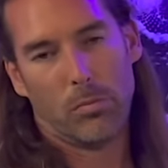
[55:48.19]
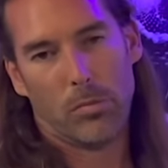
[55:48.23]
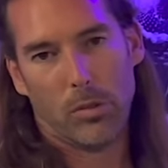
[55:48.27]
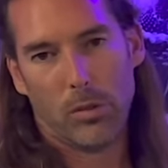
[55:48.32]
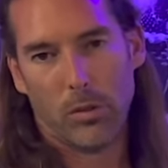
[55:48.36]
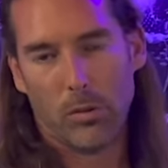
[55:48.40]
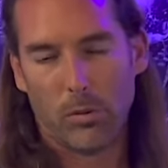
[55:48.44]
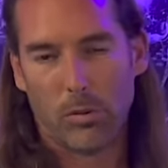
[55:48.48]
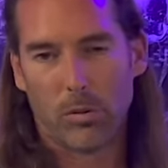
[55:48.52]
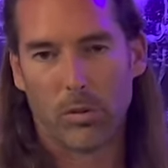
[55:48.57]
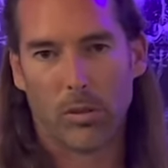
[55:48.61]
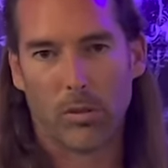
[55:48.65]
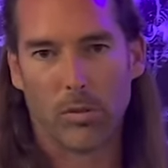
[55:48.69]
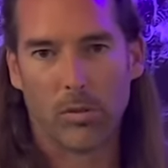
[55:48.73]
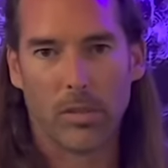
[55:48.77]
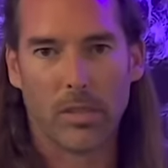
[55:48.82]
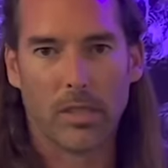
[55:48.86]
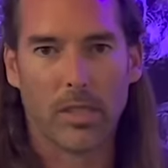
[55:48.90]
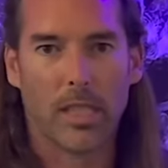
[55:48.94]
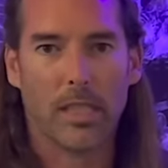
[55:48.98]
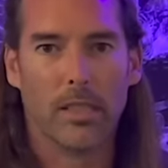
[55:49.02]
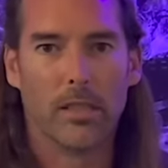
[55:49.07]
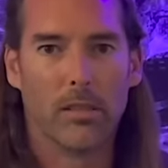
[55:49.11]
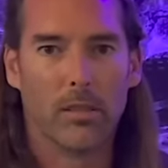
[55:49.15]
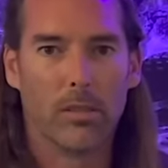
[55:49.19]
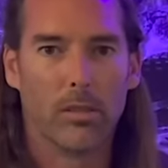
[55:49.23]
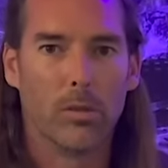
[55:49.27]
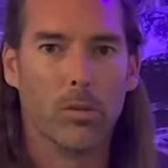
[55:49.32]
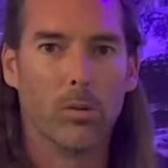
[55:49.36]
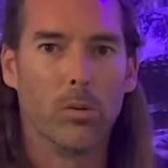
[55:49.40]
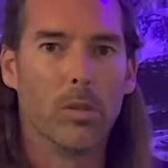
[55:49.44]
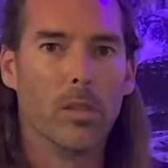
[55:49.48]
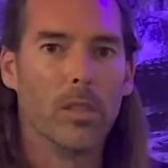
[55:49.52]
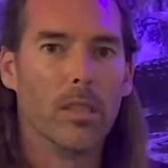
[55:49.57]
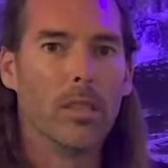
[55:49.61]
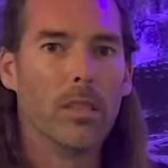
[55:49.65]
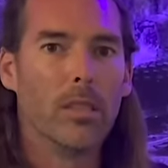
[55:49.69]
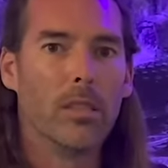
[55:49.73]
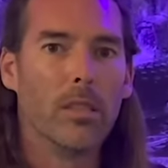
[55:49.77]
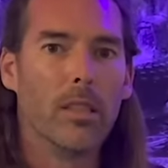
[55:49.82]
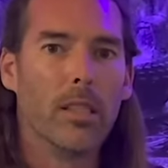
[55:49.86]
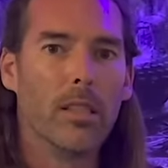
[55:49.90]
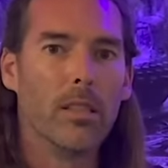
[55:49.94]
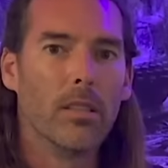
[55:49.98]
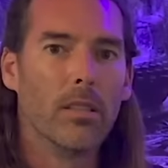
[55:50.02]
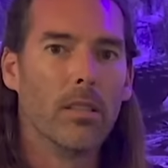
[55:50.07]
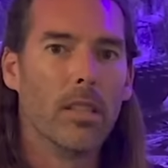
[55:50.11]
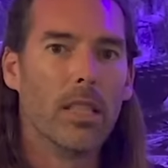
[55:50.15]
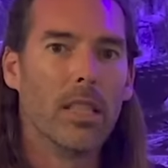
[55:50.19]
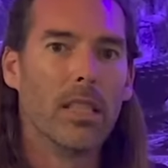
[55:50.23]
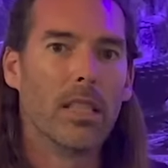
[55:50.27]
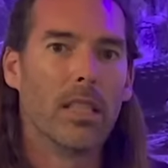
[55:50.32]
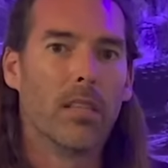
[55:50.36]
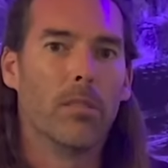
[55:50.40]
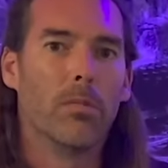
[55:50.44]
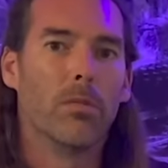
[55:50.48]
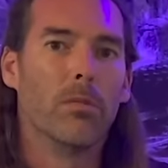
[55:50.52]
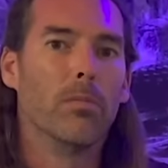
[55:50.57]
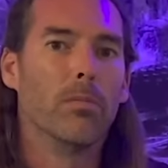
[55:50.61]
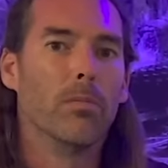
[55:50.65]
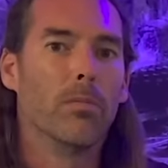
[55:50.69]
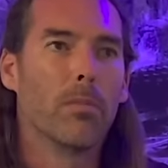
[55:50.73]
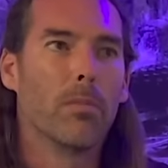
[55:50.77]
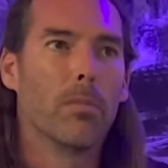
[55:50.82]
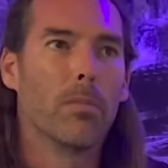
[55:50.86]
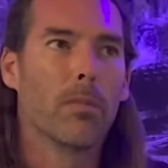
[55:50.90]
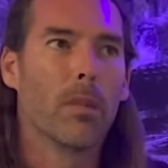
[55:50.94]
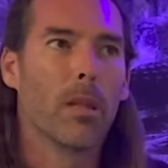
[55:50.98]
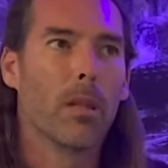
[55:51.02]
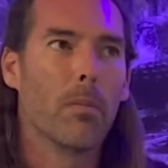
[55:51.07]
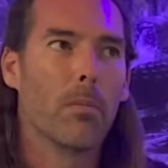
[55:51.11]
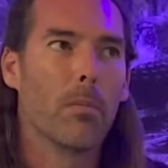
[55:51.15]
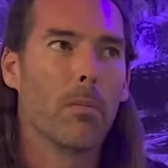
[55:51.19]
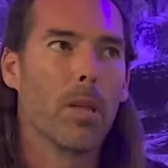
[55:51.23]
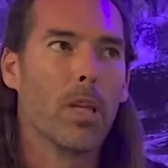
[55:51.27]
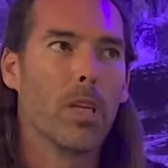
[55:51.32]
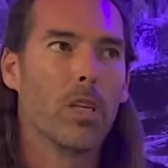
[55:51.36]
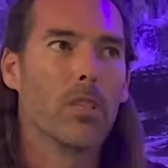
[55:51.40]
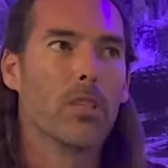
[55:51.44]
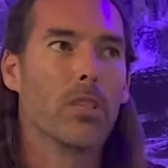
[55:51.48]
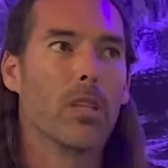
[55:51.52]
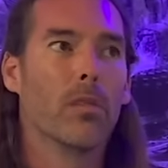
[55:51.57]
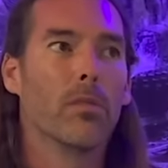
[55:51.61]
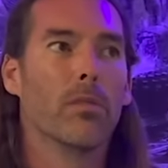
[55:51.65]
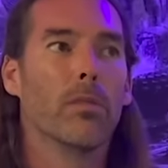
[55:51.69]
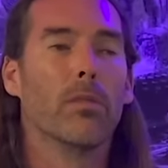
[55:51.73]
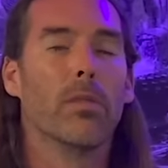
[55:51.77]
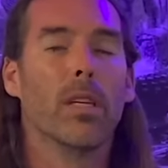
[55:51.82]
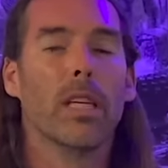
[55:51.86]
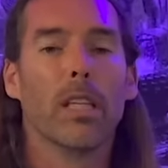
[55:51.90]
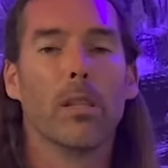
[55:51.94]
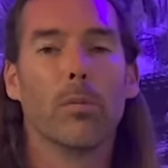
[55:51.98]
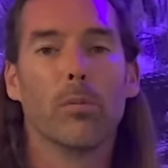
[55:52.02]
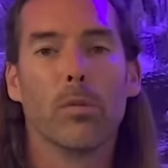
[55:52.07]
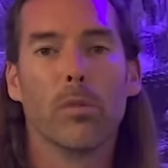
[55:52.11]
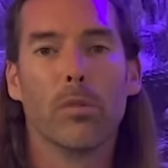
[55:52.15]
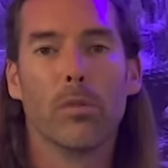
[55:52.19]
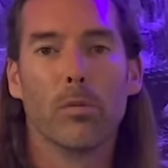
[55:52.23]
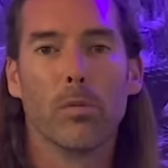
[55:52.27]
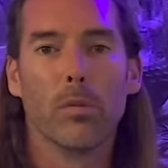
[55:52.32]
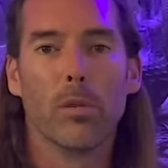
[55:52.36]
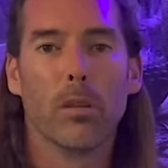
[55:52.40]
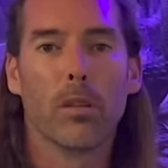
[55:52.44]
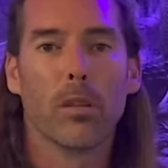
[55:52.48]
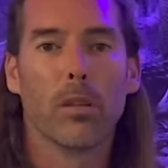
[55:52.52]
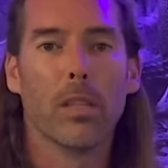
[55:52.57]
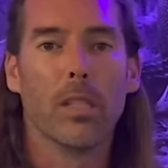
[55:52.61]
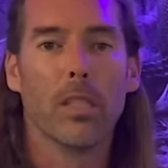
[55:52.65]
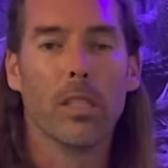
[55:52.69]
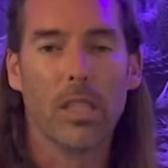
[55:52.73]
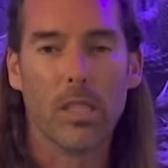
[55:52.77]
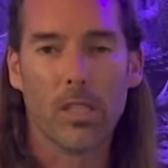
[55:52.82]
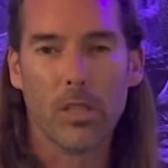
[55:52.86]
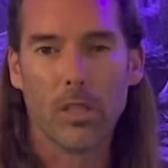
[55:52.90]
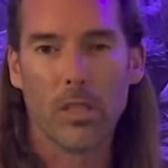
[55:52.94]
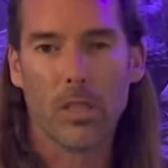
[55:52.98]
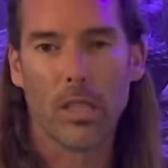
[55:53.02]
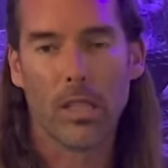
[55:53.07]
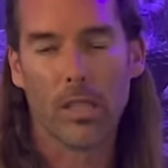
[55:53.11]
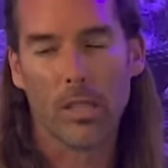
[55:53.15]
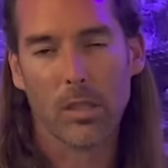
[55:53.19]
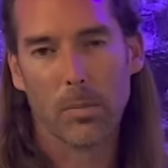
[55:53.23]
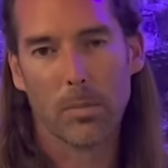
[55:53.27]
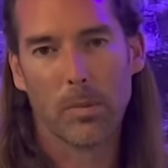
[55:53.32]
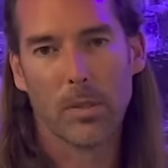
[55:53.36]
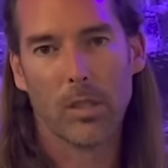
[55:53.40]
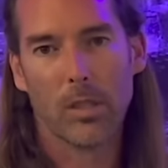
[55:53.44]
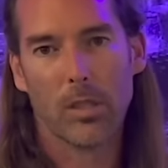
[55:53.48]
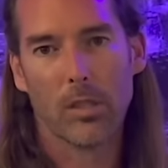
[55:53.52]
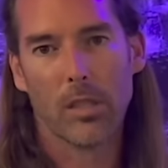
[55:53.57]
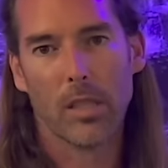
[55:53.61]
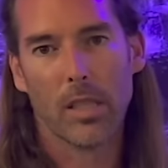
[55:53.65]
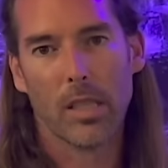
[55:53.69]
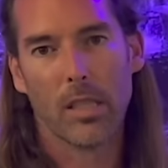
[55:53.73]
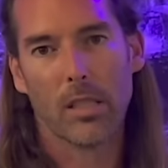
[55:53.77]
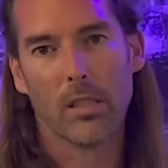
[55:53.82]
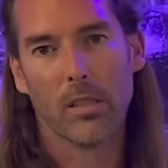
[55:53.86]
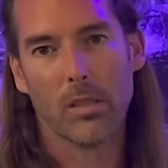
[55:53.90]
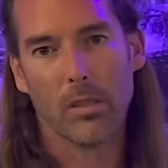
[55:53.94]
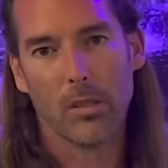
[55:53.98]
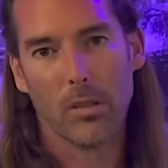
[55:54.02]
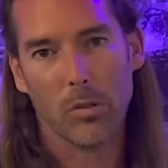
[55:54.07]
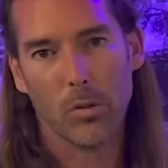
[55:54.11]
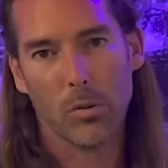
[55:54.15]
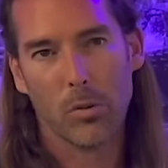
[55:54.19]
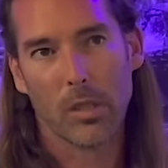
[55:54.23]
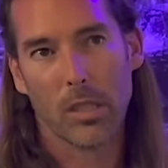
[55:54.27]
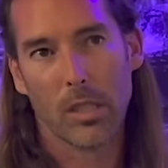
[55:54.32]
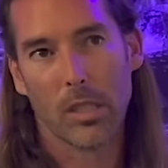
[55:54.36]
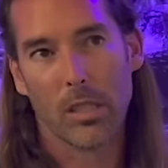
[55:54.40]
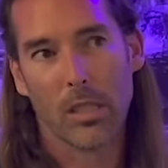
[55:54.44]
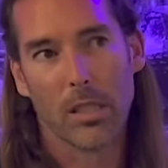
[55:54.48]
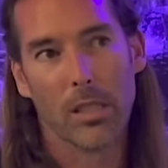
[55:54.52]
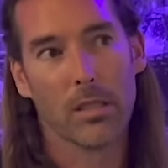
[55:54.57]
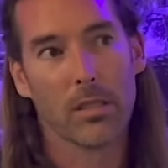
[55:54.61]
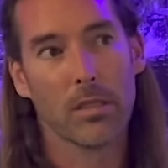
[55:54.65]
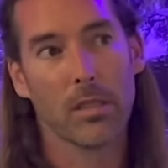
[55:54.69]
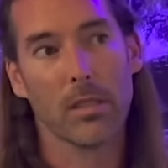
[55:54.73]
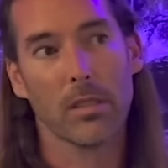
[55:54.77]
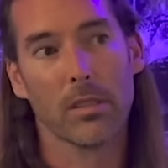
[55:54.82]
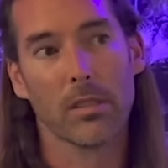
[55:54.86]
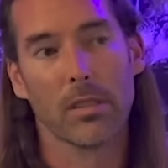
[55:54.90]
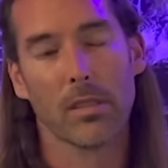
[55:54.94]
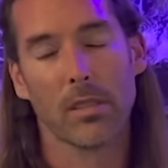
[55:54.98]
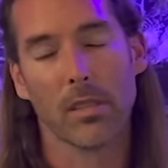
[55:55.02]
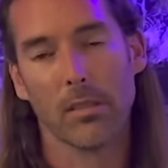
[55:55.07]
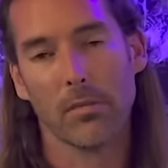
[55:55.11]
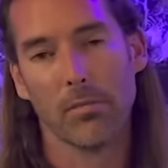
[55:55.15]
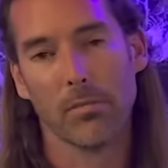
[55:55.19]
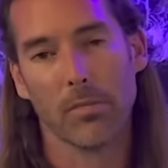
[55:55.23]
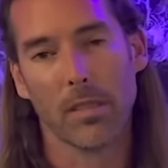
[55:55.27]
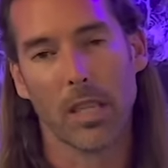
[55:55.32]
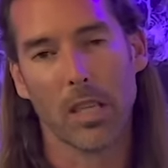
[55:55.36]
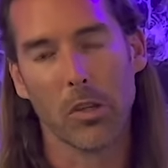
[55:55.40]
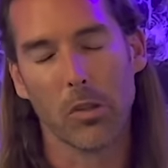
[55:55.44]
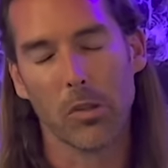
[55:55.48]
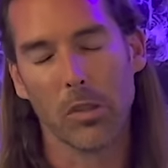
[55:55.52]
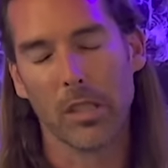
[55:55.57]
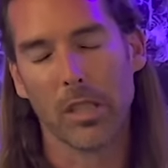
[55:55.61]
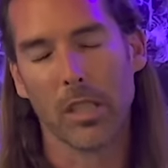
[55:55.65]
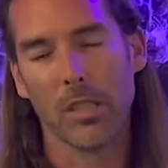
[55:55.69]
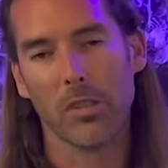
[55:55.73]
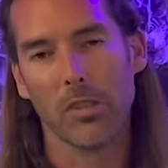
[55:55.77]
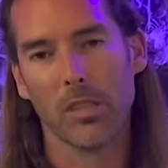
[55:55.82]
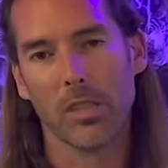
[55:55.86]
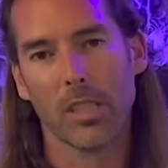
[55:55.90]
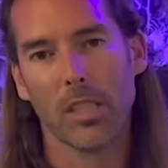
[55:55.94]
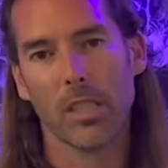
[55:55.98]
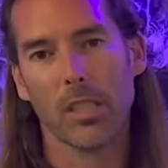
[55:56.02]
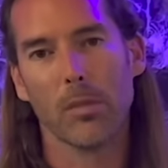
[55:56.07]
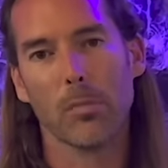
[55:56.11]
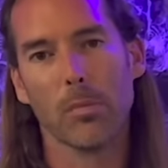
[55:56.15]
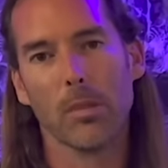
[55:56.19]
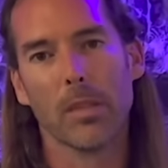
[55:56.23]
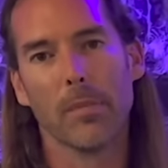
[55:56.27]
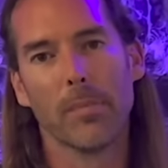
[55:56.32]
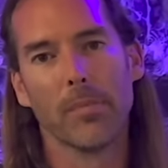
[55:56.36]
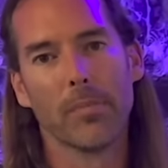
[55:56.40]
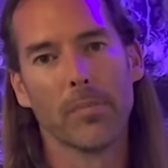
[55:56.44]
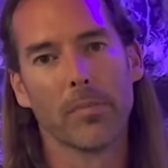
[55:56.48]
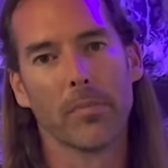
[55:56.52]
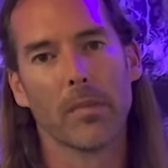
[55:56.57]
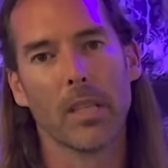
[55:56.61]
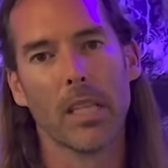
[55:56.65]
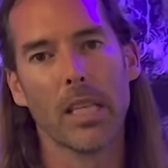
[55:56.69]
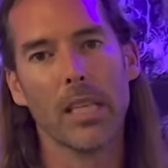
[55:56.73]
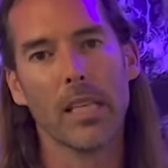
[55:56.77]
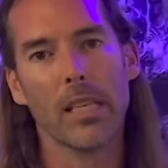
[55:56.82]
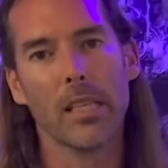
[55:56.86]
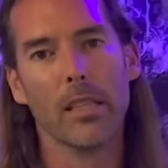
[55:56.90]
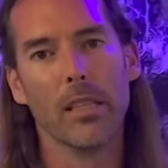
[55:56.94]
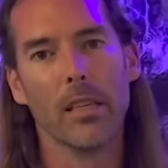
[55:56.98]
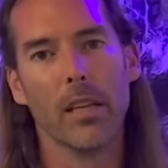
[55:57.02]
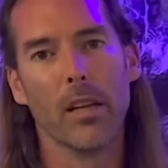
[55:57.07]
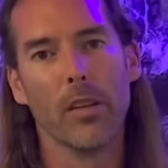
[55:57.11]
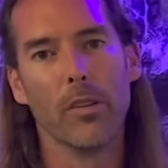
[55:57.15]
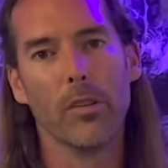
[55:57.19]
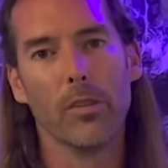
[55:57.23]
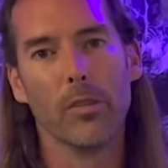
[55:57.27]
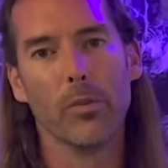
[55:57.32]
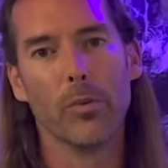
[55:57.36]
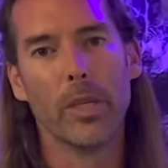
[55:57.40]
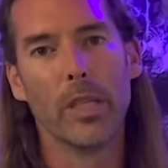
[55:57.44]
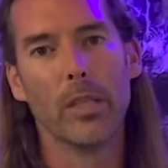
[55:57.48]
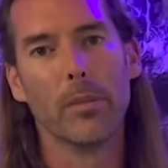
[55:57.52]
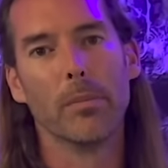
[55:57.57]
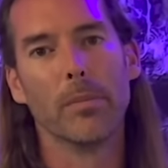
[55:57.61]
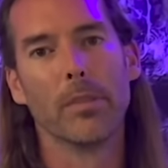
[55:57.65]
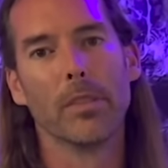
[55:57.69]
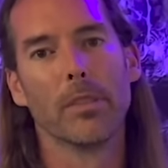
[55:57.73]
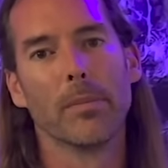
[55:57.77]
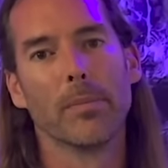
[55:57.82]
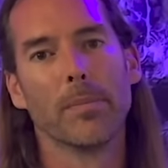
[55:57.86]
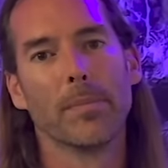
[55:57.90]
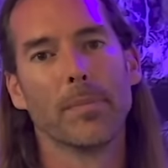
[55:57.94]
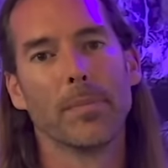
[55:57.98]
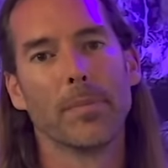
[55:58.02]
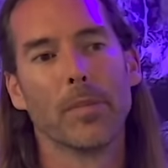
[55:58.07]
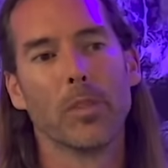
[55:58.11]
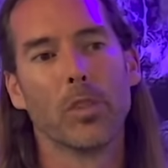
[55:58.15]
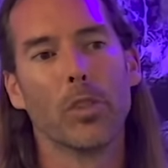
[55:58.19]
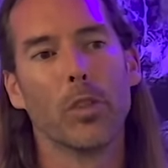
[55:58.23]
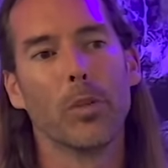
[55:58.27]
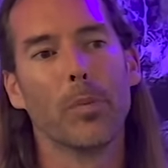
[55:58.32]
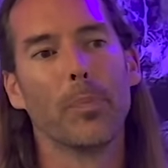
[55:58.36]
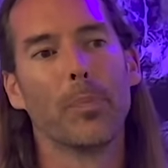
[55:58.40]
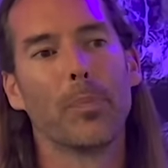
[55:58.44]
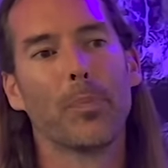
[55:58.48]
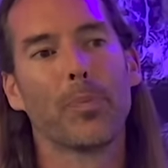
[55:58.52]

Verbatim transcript: do so decide to tune in and, and kind of make yourself available with intention that is pure, that you can assist not only others here but in other realms. So